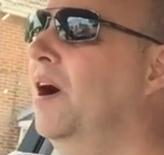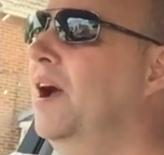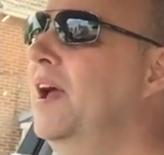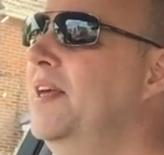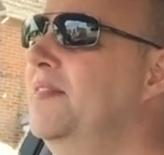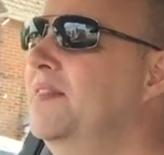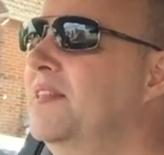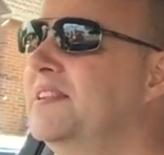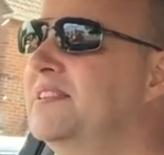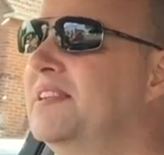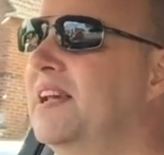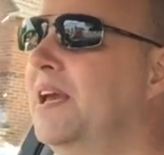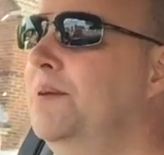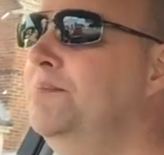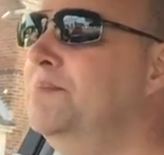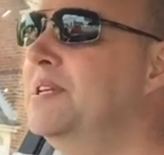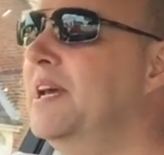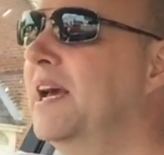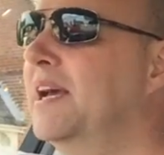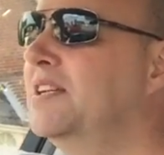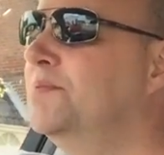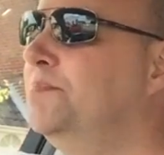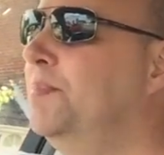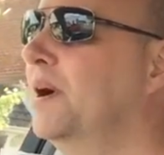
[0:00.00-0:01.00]
in the same
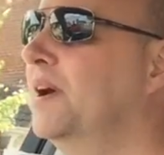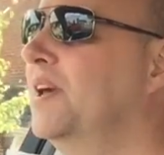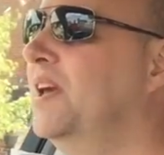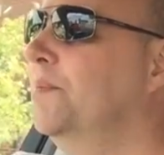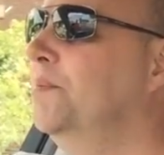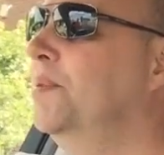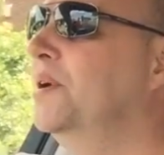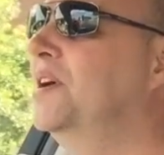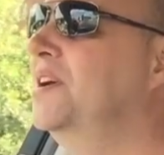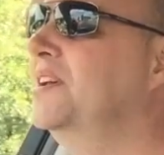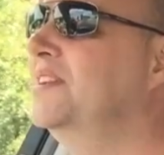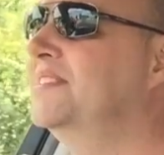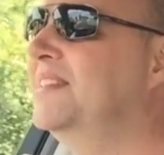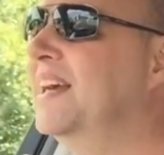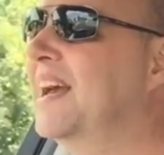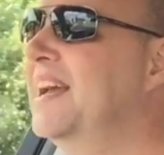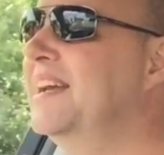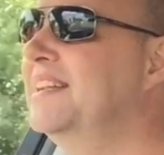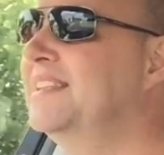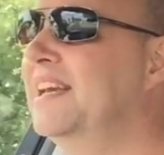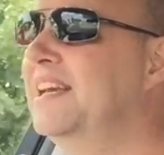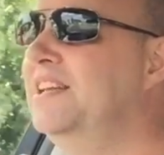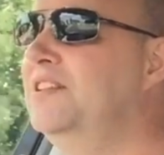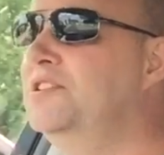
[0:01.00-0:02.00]
tax bucket, because
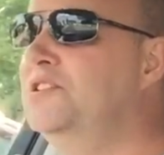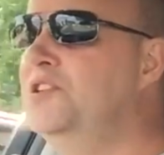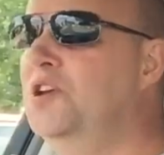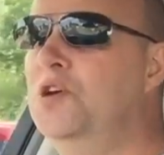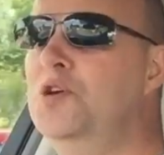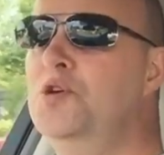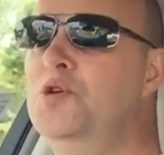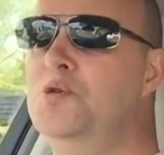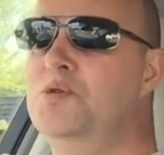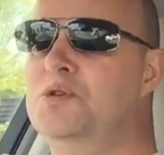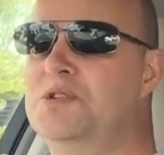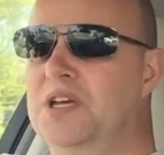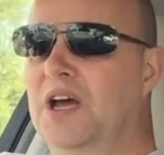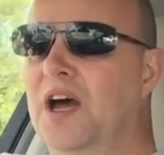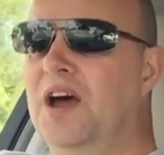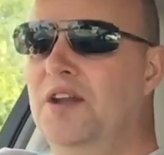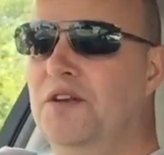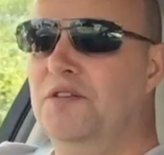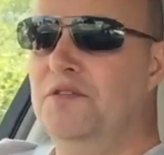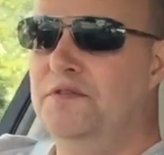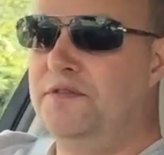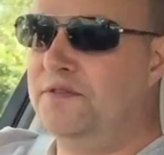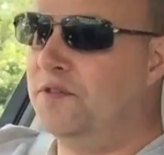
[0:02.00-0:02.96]
that is a 2-ton